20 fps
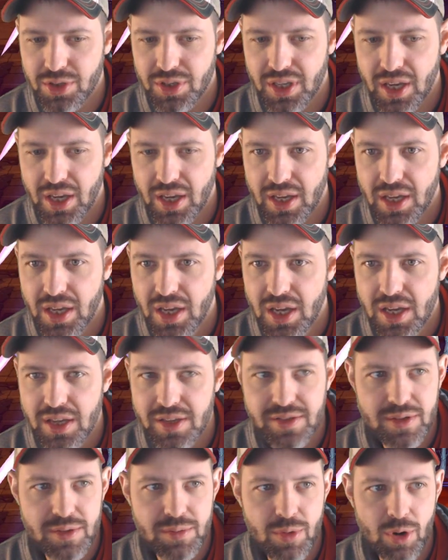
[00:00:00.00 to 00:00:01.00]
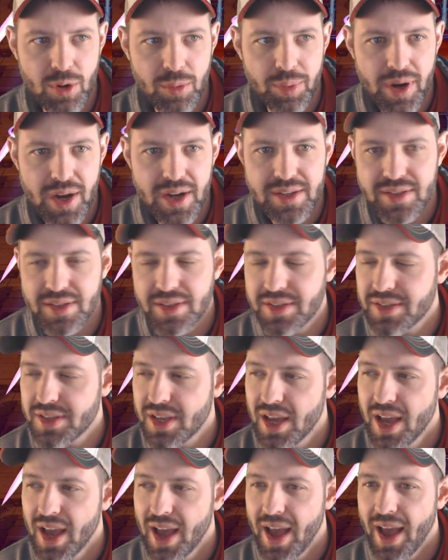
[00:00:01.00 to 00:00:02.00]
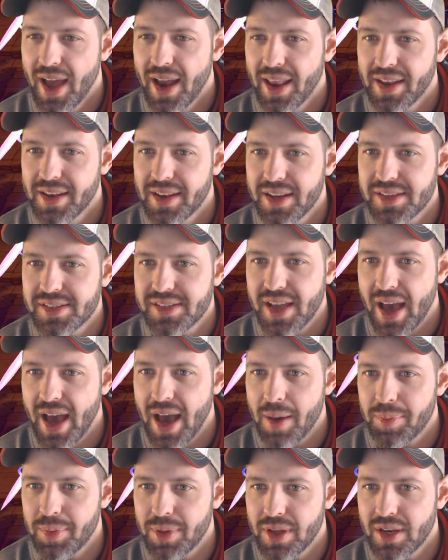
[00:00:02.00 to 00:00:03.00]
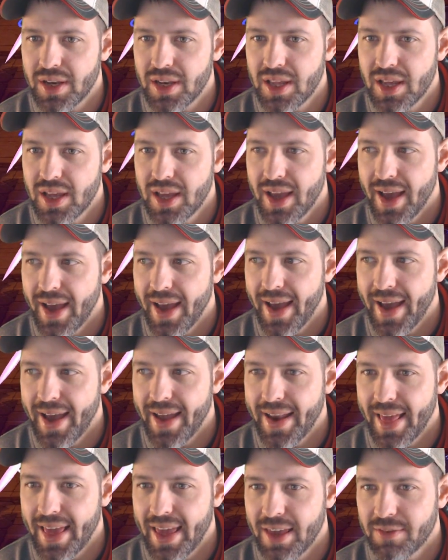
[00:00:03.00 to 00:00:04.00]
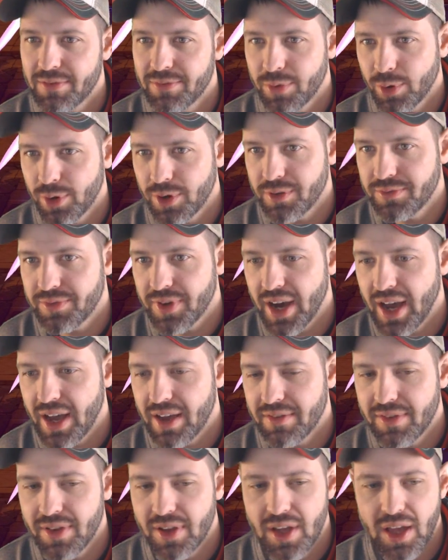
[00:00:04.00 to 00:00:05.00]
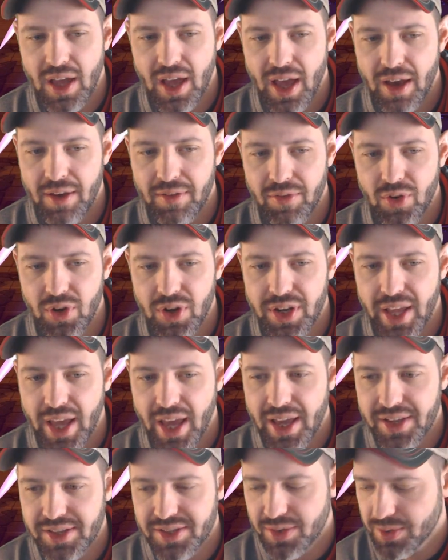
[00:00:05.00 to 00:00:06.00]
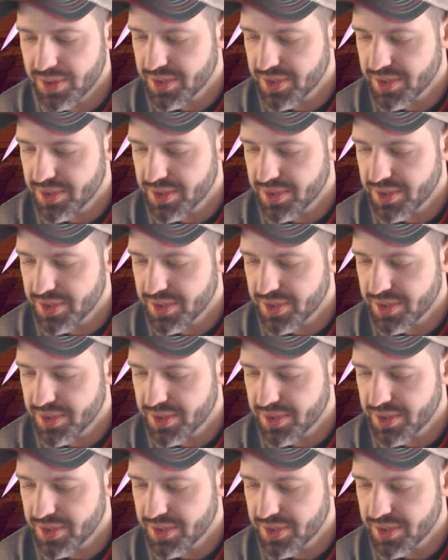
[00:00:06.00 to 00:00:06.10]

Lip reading: get some more prizes, and it does happen at 8:45 every day, so it's